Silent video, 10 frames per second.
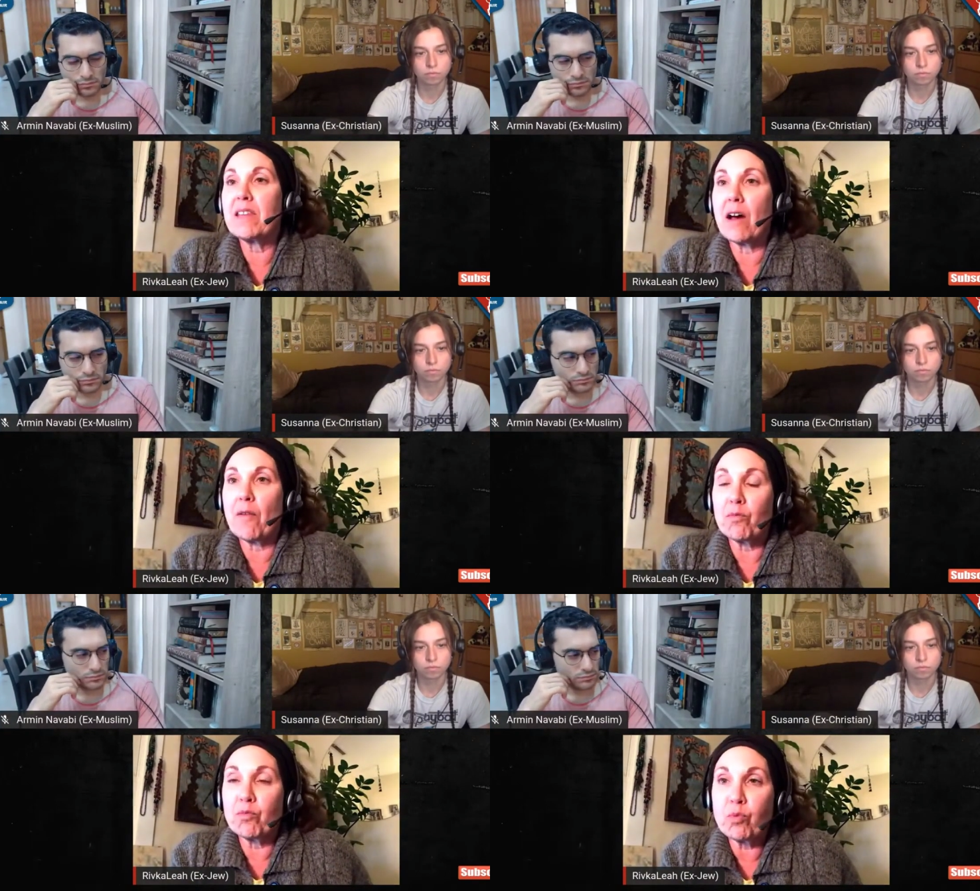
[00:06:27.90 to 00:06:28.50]

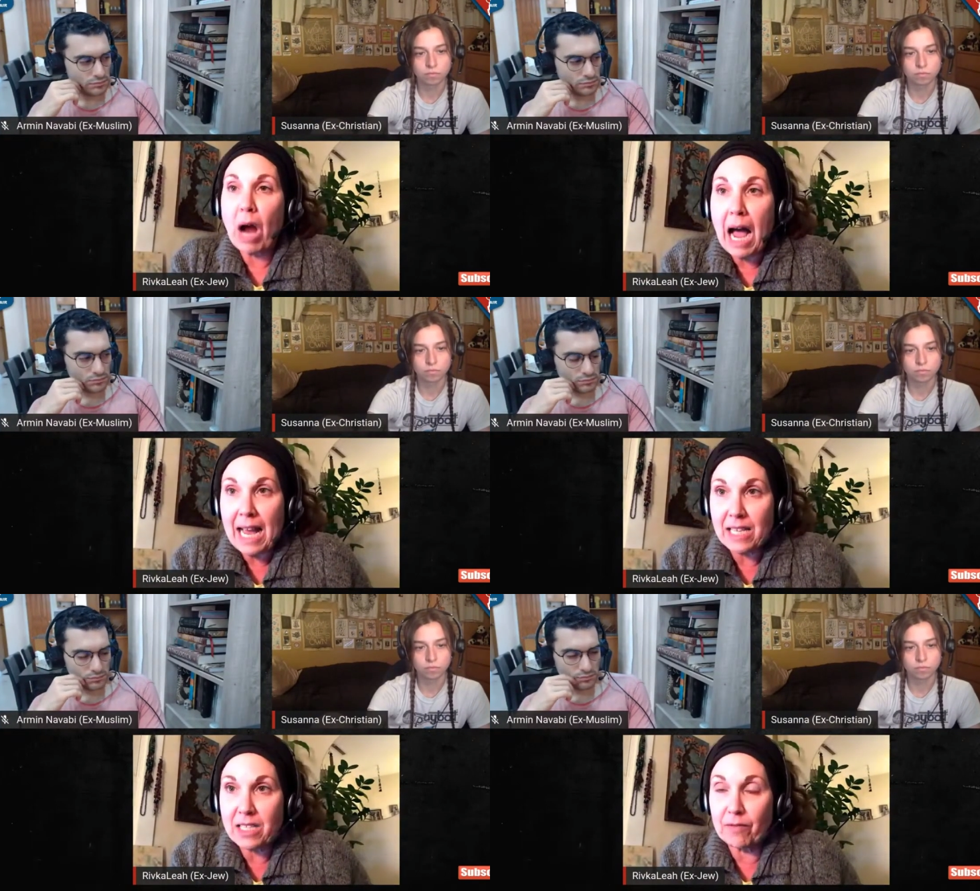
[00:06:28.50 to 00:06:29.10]
Speaker 1: the
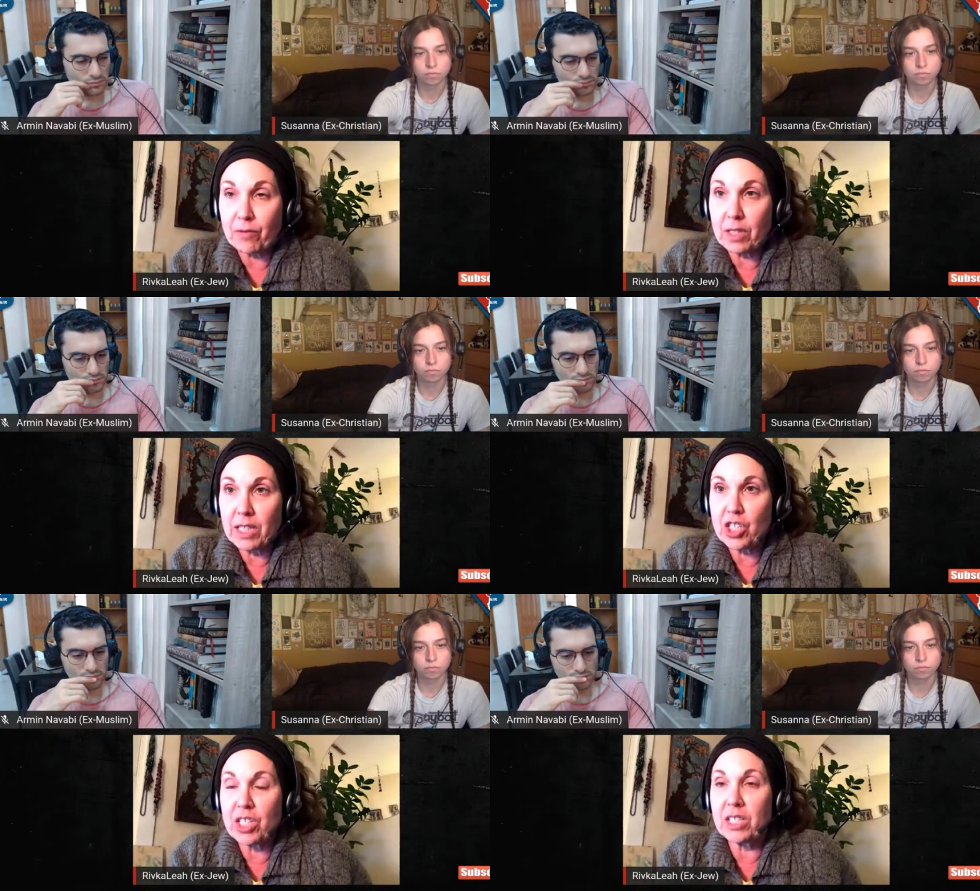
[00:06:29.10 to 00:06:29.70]
rise of
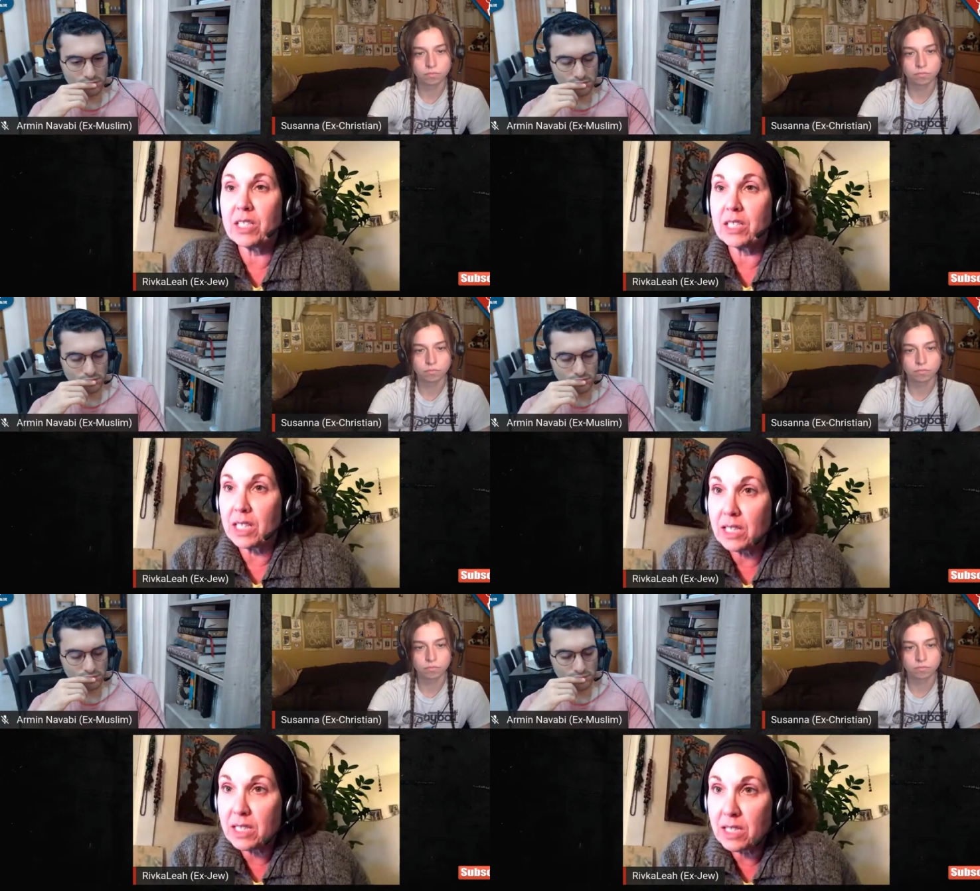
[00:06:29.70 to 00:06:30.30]
religion
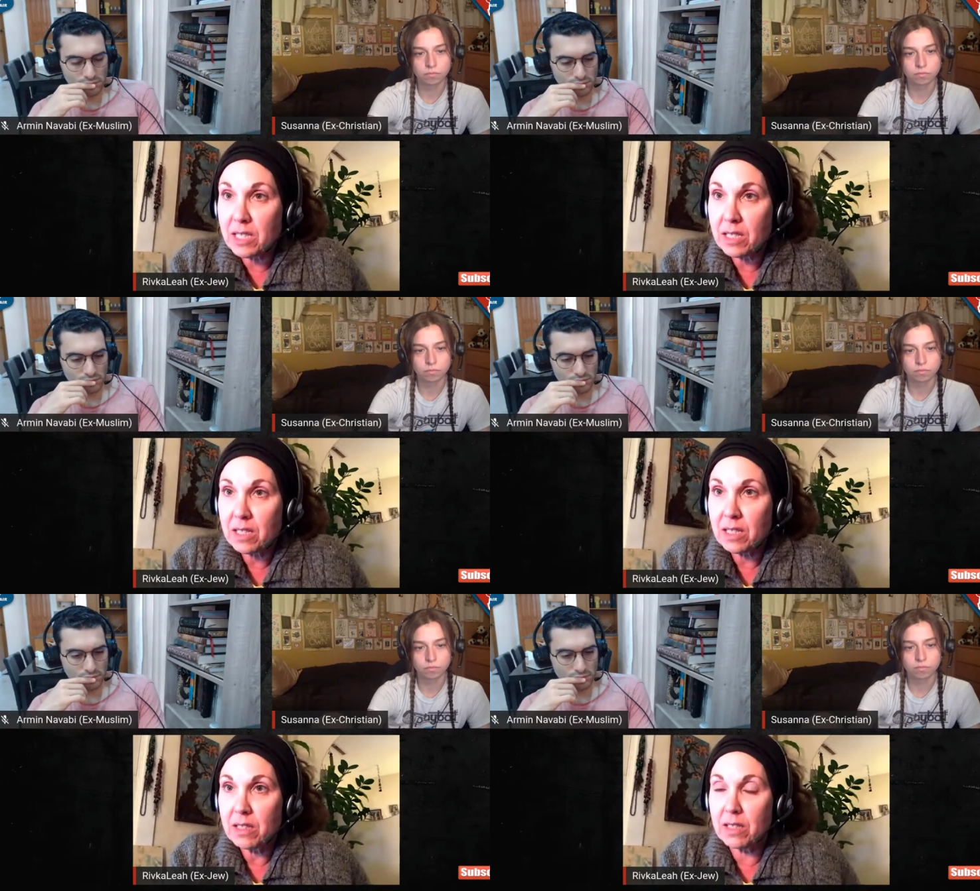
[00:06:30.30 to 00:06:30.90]
since
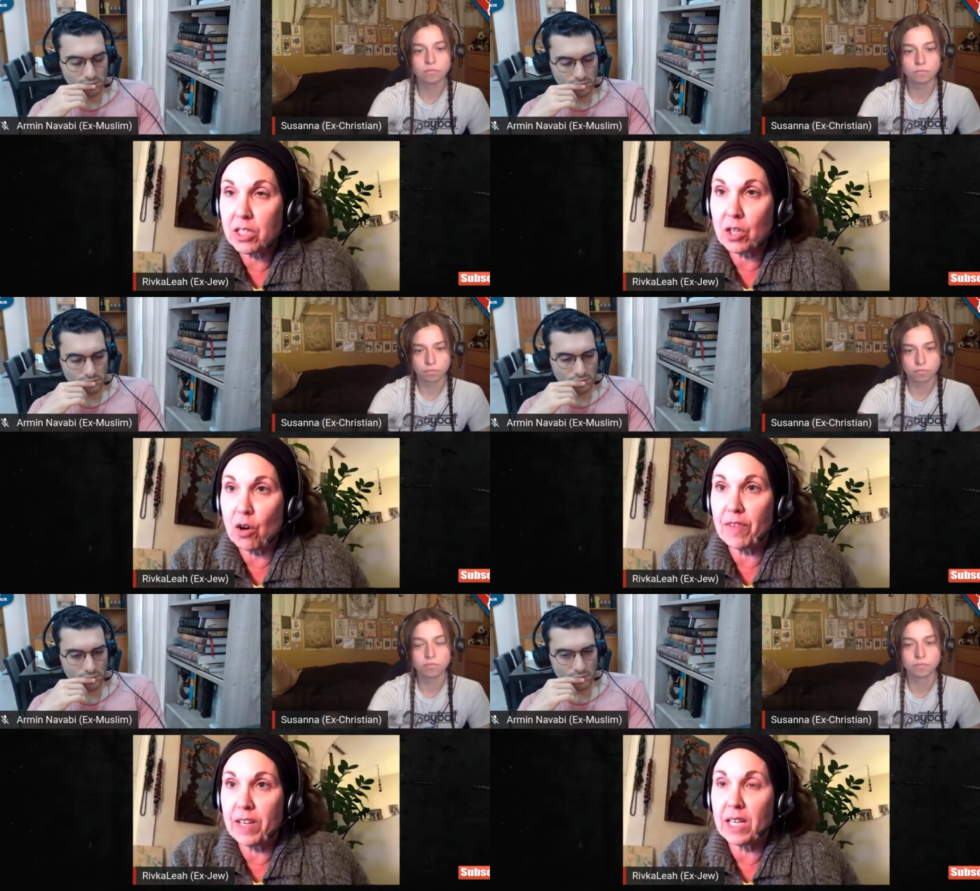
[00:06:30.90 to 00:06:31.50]
the
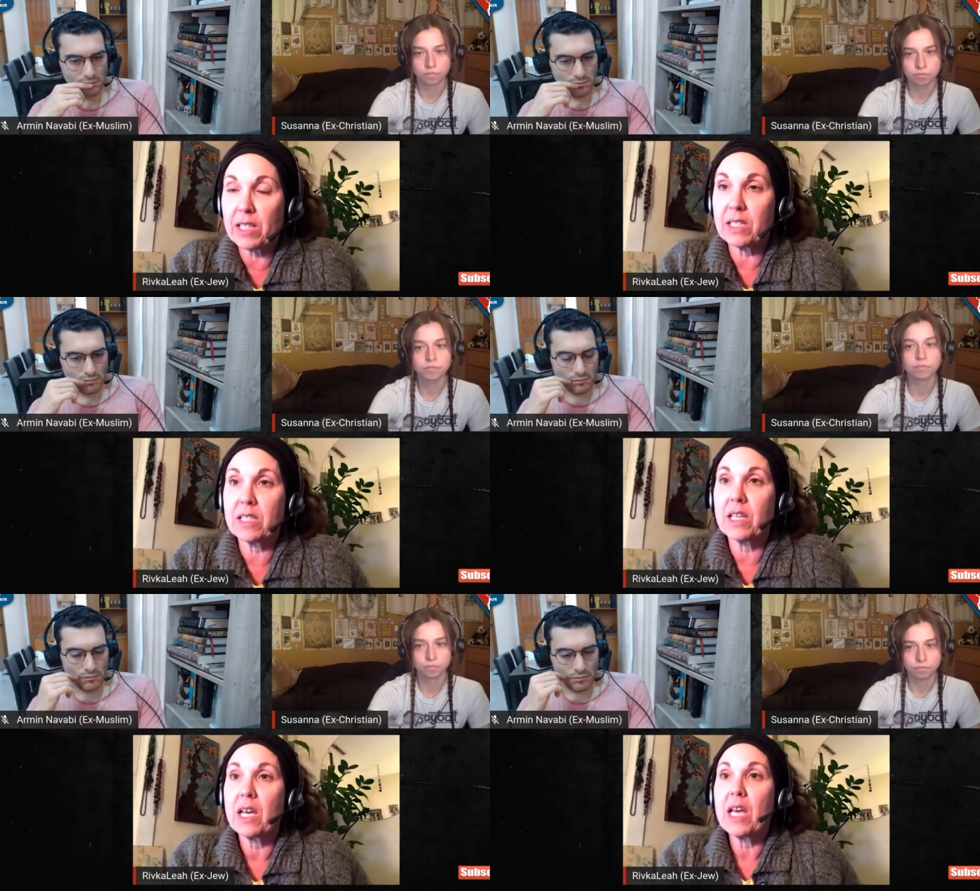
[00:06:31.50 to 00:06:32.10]

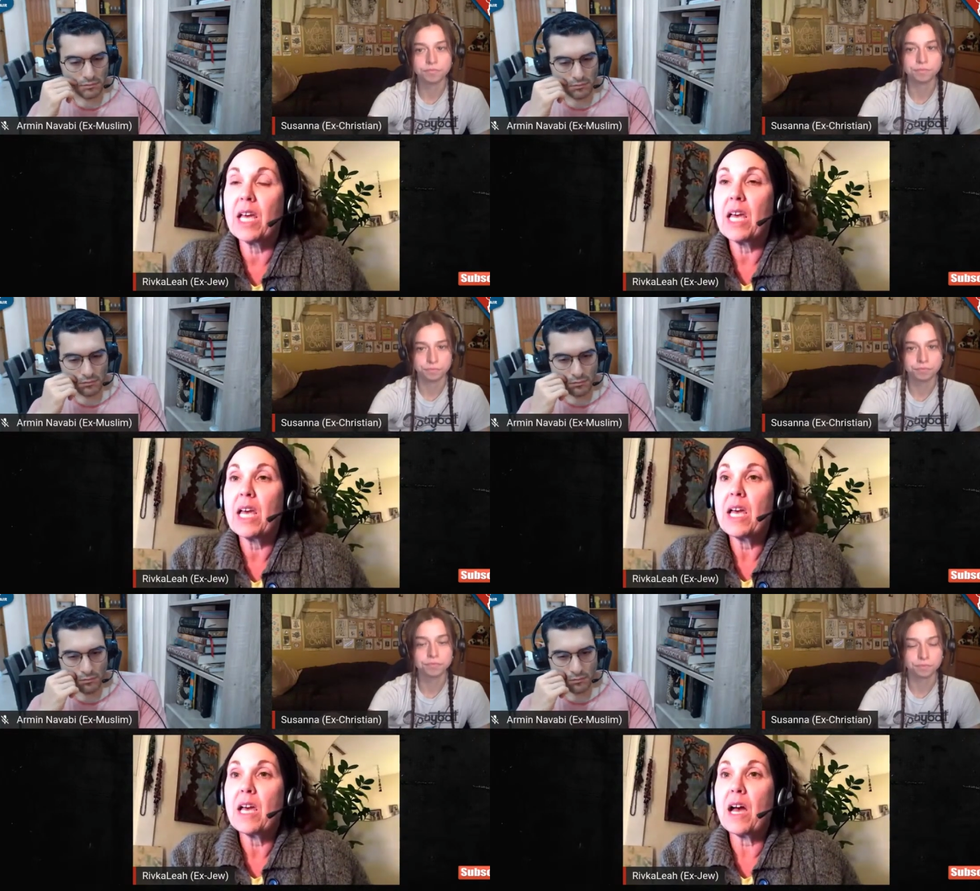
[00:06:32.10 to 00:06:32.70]
Soviets,
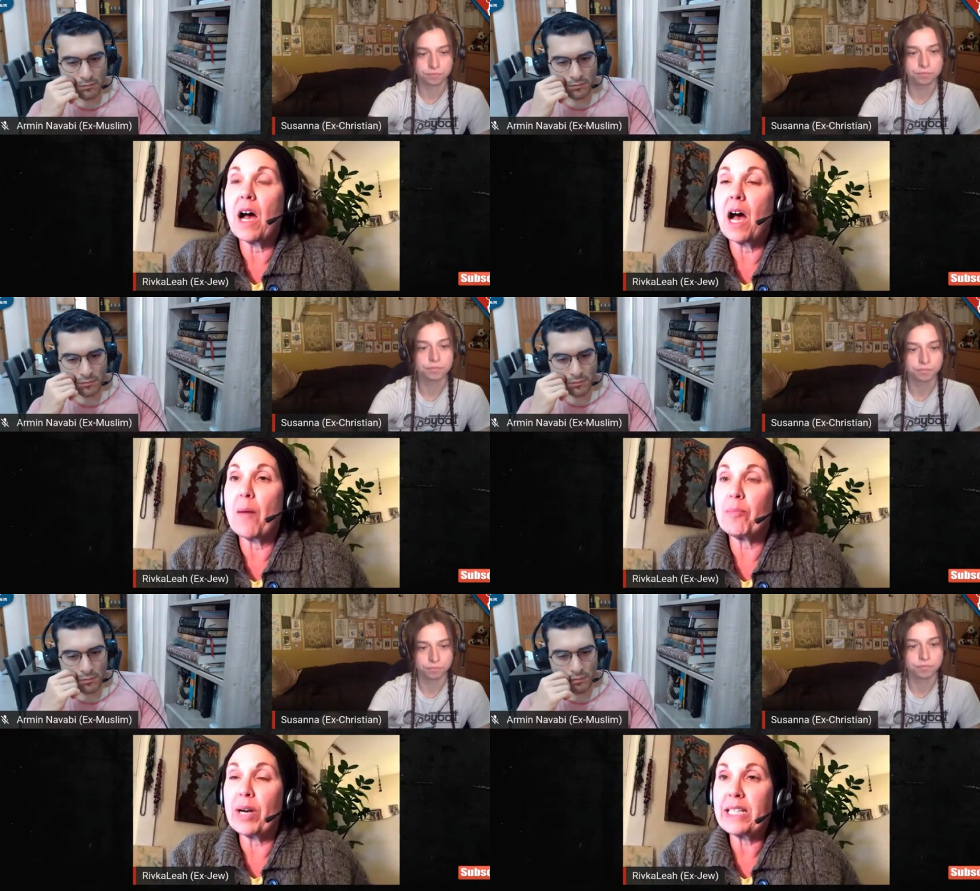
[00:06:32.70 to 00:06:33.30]

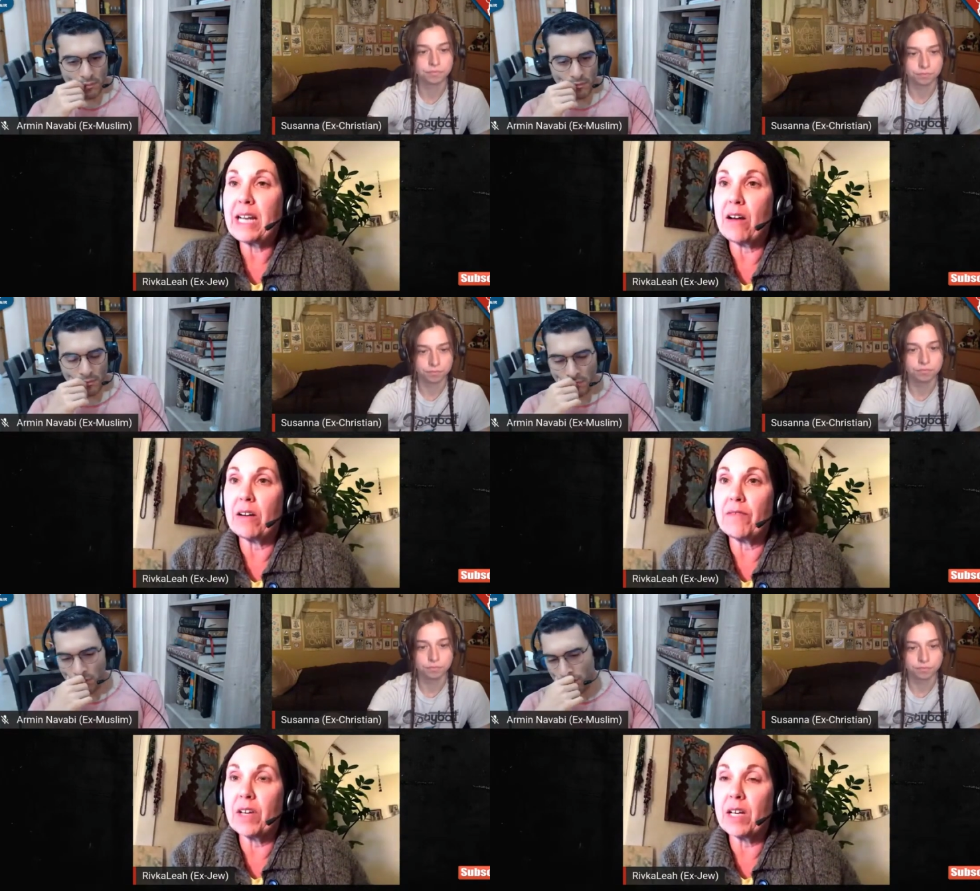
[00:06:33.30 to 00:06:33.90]
breakdown
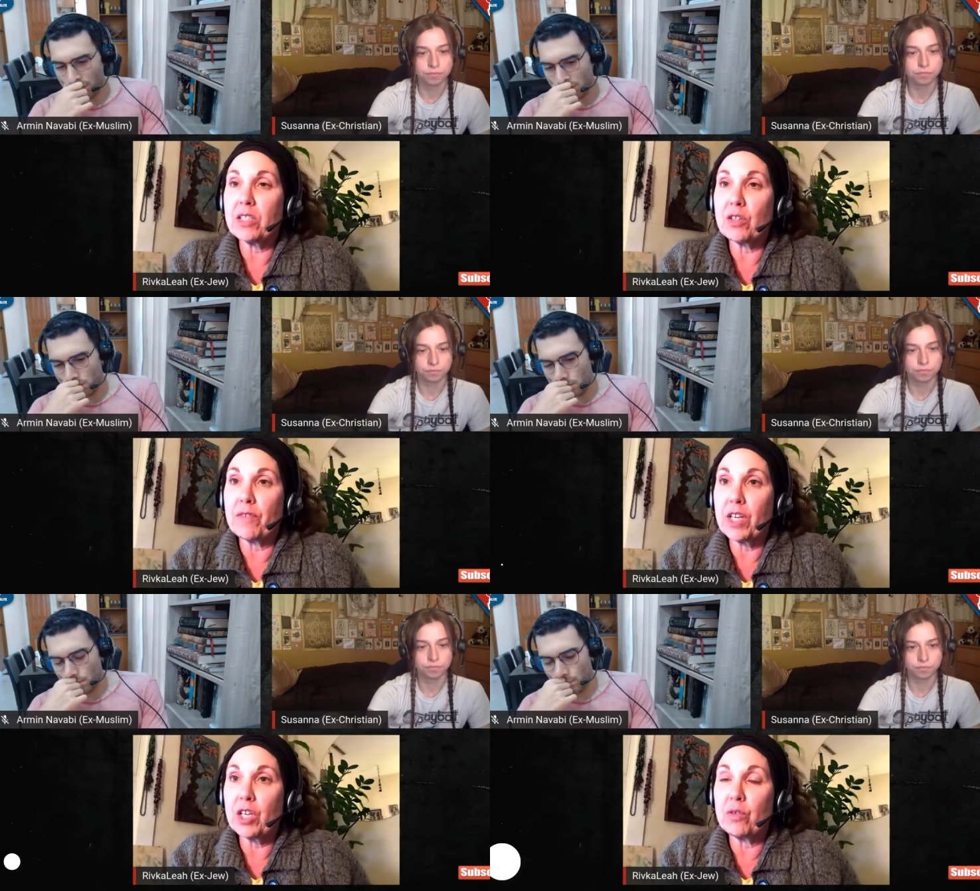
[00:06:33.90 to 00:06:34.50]
of the
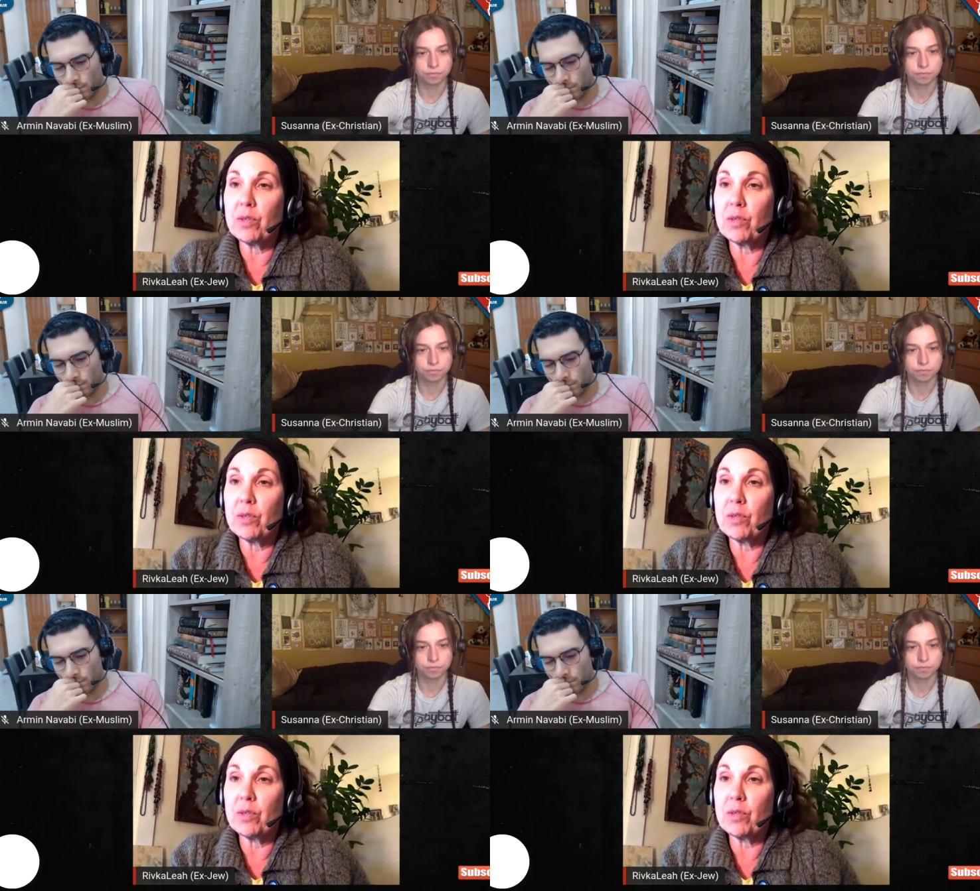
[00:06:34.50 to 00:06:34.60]
Soviet